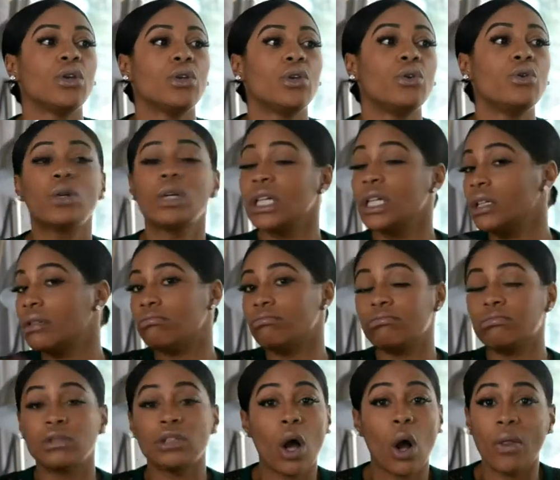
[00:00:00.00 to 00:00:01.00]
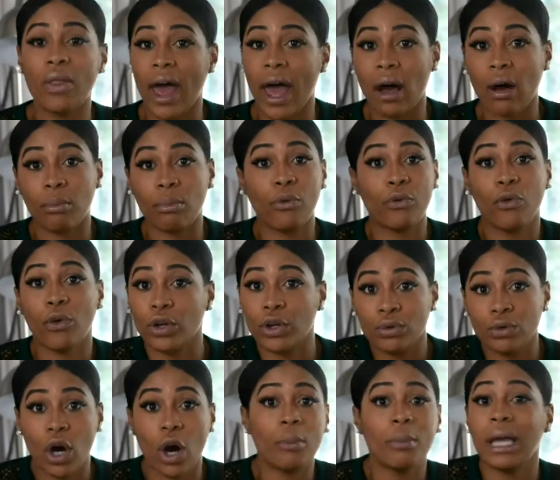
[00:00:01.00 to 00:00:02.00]
you could know that before
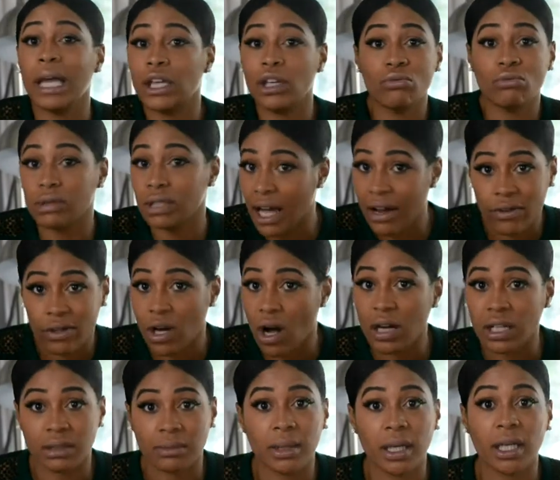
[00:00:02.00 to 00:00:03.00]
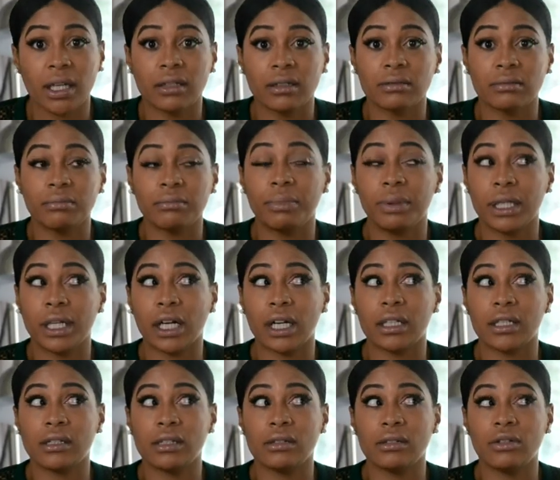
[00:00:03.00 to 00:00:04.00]
you know me, and you never talk to me
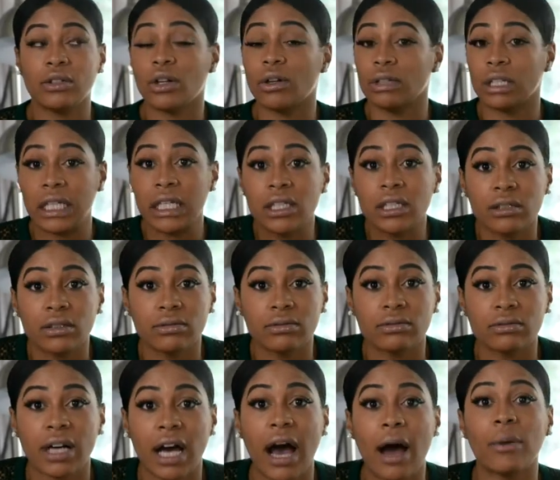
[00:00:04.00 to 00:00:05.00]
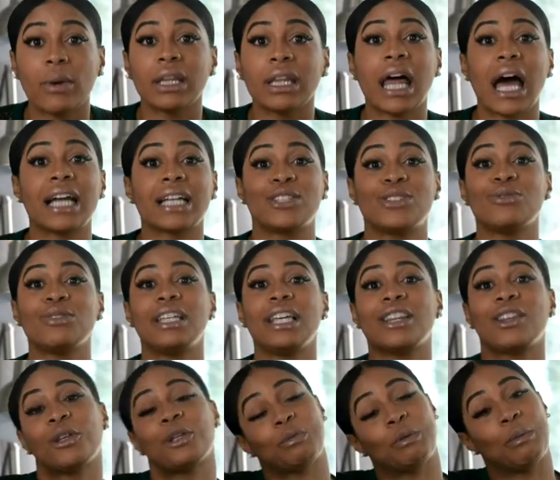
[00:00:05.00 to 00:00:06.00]
because you don't need to. I would like to
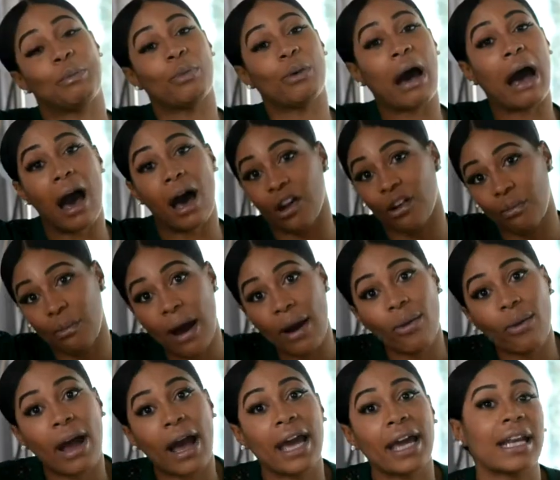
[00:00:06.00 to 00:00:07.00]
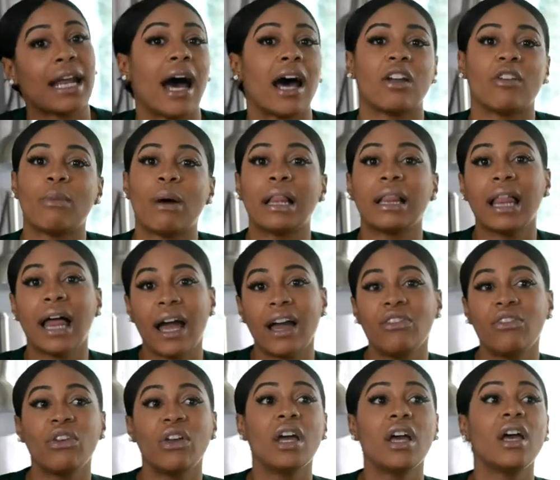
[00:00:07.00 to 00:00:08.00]
get those people out of my way and out of my
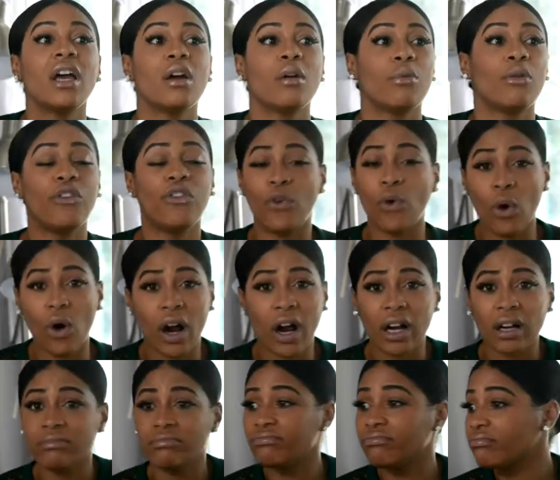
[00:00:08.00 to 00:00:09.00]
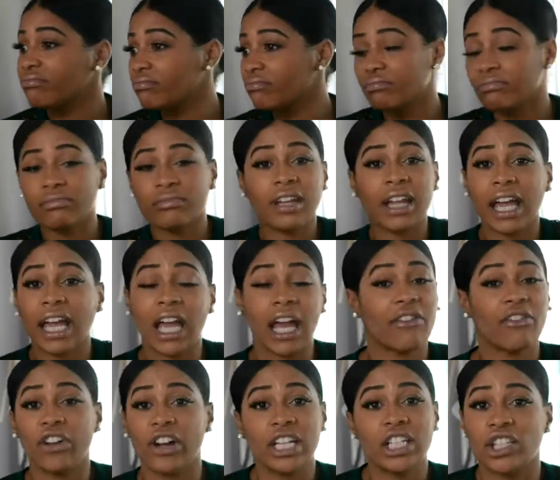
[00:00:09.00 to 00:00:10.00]
life before they
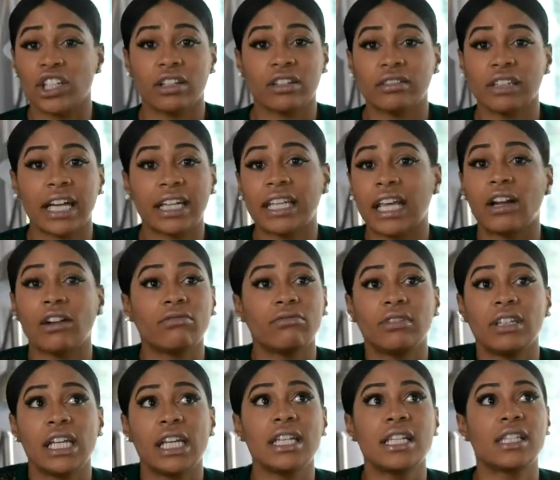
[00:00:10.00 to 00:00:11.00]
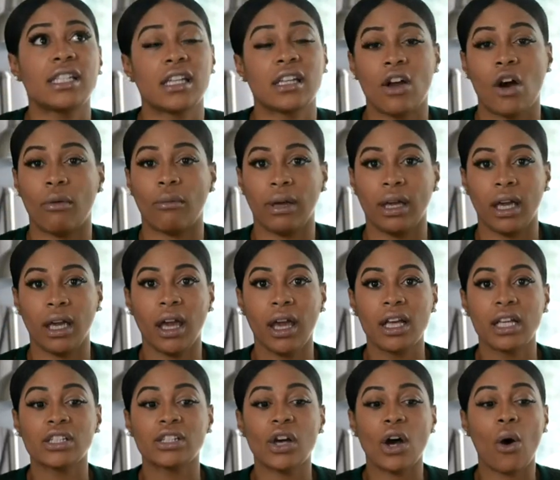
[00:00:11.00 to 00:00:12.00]
ever enter. Like, they don't need to know me.
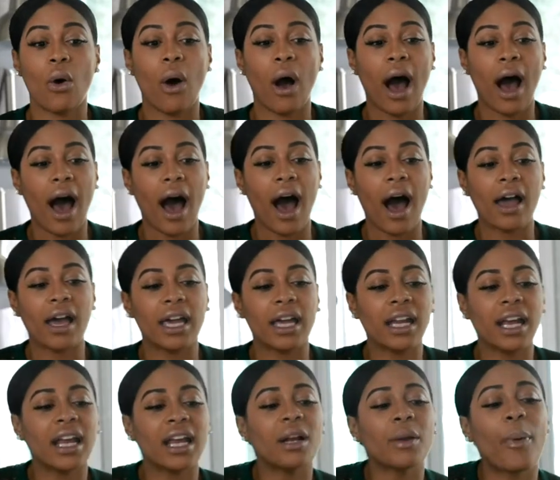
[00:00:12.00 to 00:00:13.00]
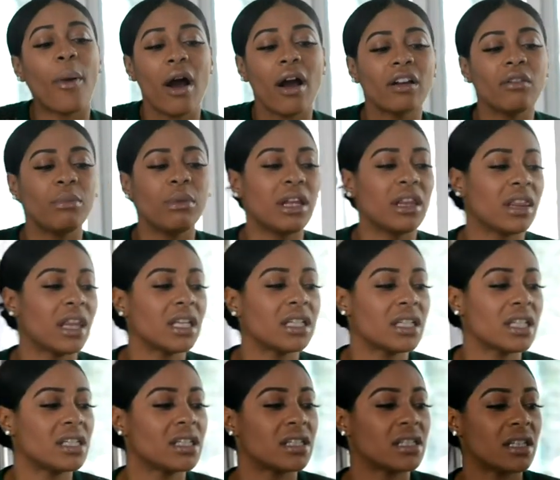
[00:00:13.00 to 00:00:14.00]
So and a part of me thinks
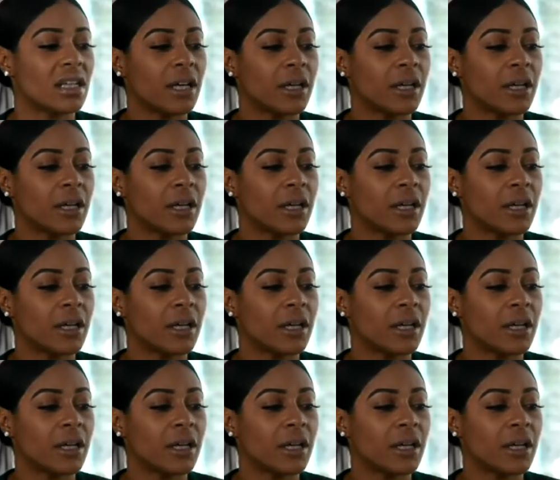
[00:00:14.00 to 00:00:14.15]
this,